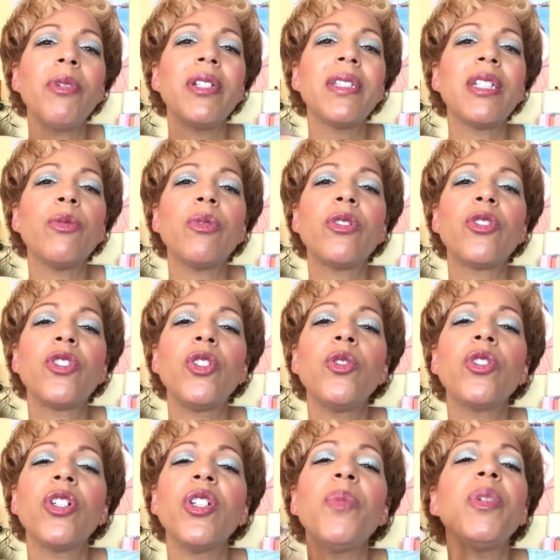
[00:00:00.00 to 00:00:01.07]
was it was
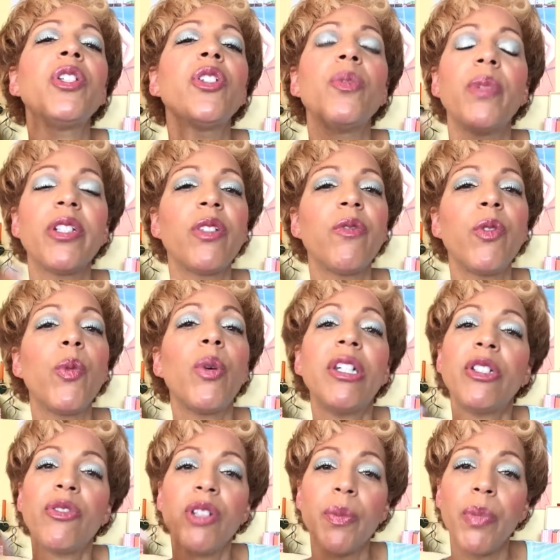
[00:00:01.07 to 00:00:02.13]
going to be too much of a
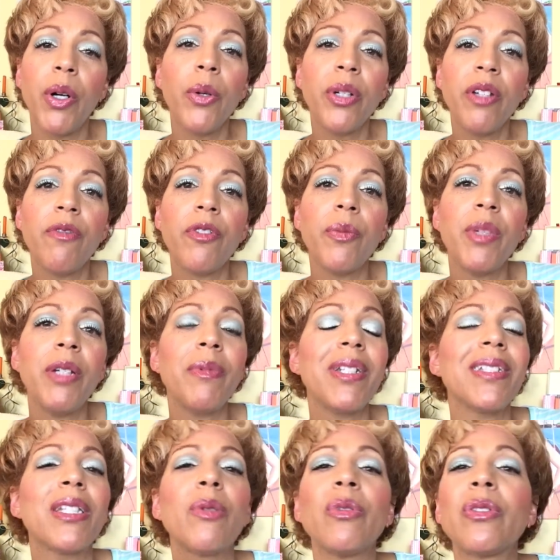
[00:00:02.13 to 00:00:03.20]
one-trick pony for me
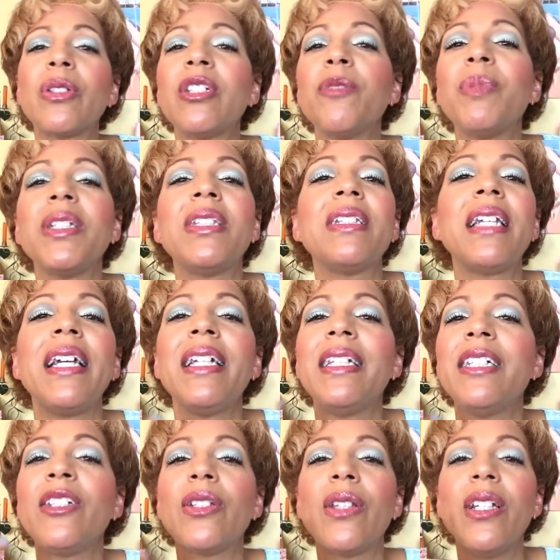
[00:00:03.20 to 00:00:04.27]
because I was going to be staying
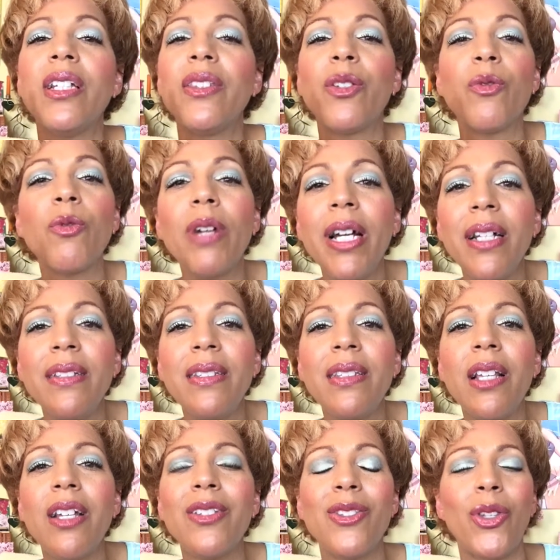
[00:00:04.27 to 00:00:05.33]
in the
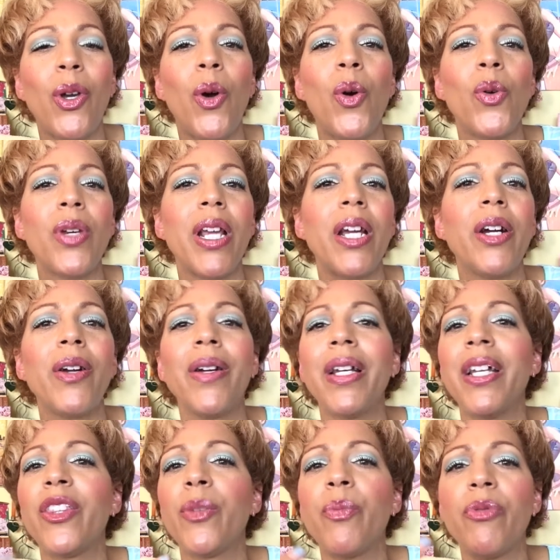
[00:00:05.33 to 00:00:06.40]
reds zone
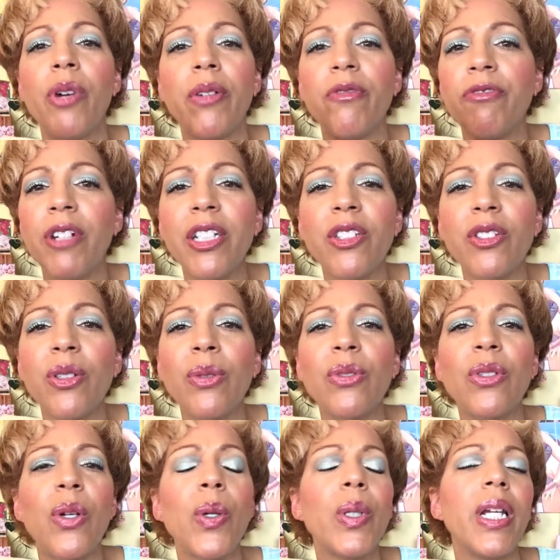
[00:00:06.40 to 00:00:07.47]
area and the Bonfresco
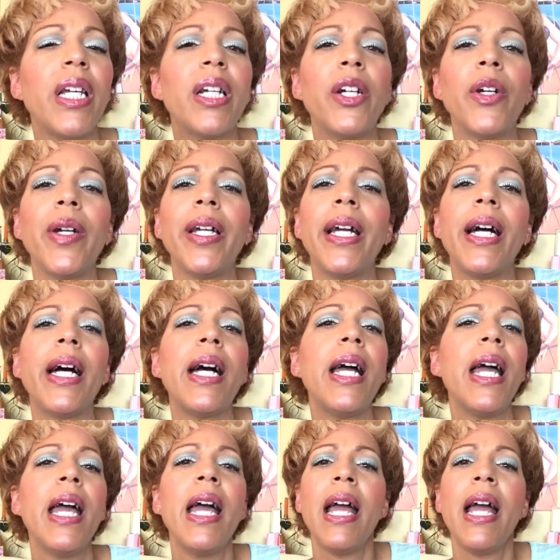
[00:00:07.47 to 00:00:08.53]
zone area.
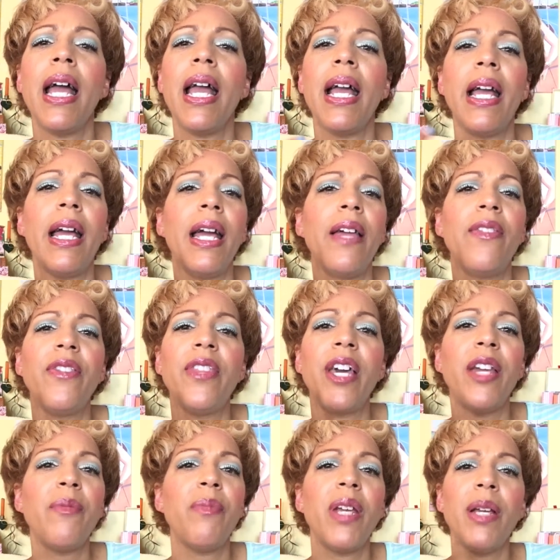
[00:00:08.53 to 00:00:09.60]
And
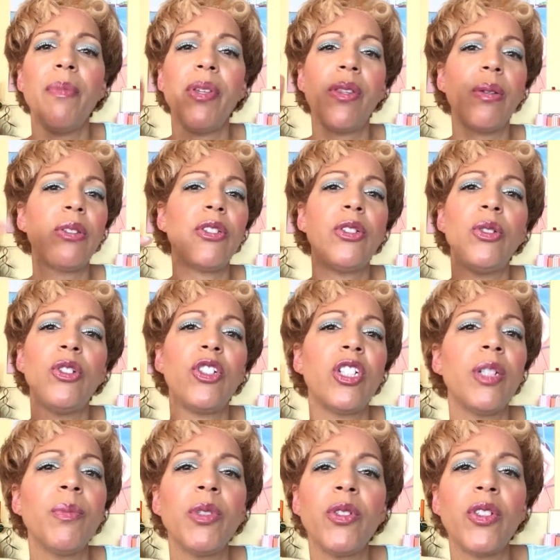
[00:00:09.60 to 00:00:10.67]
then maybe those two
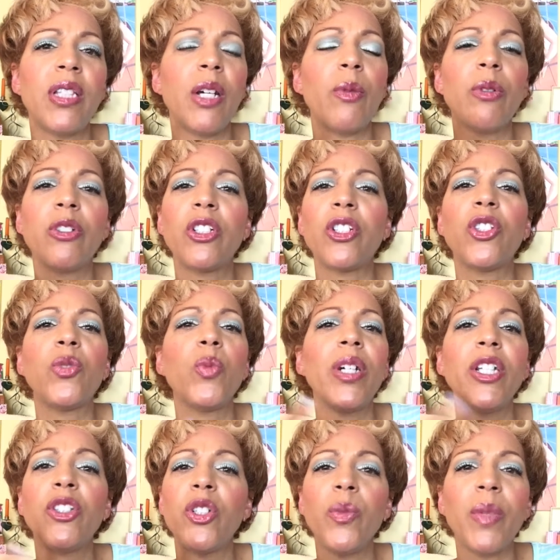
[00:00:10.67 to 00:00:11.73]
shimmers that were just
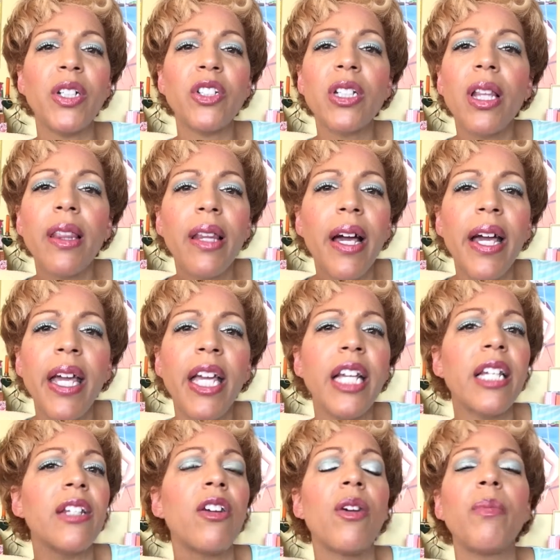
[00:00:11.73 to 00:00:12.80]
way too much alike,
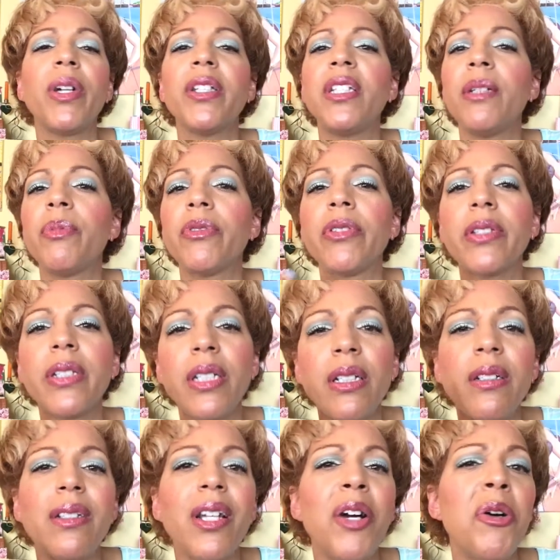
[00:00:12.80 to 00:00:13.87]
and on my deeper
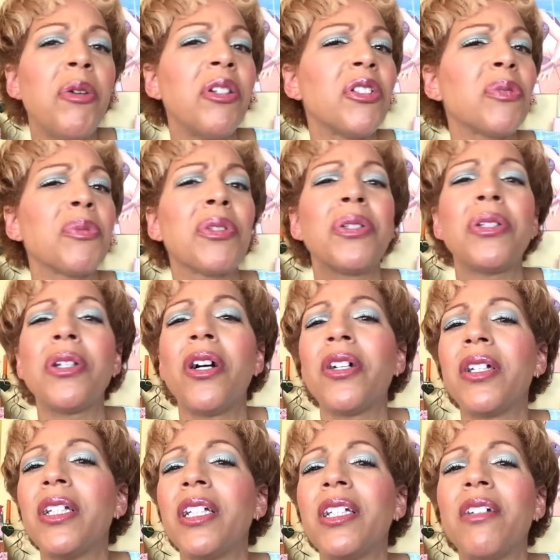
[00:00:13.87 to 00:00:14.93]
skin tone, it's really not
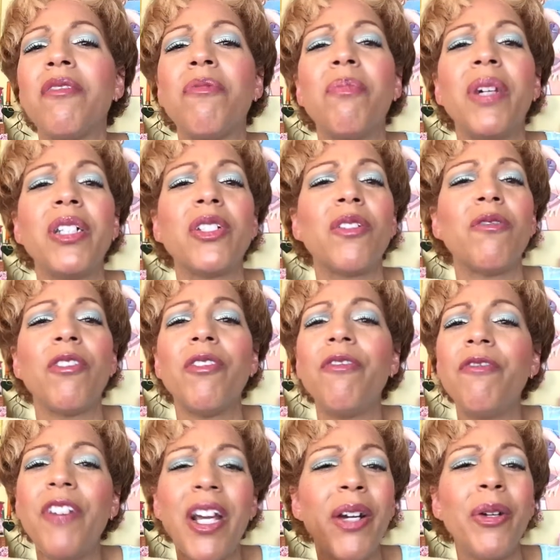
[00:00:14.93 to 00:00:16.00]
going to give much of a
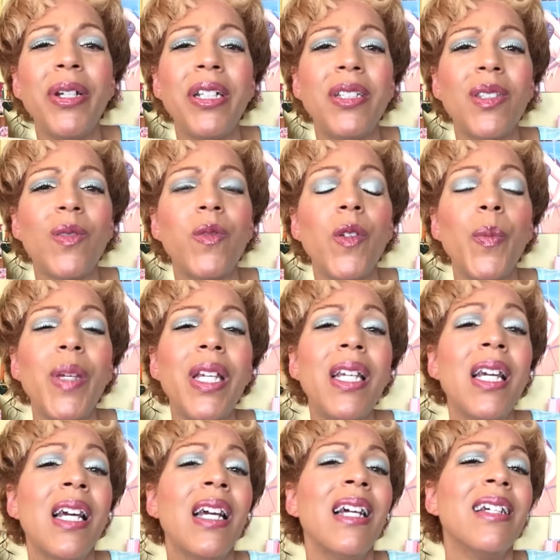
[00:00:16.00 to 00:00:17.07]
variance for
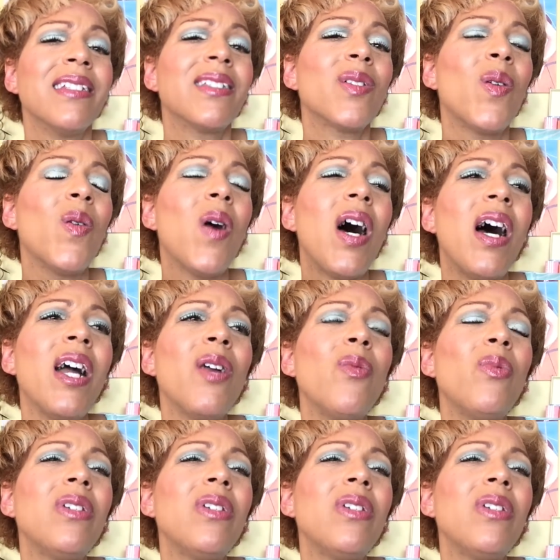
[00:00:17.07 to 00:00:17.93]
me. So I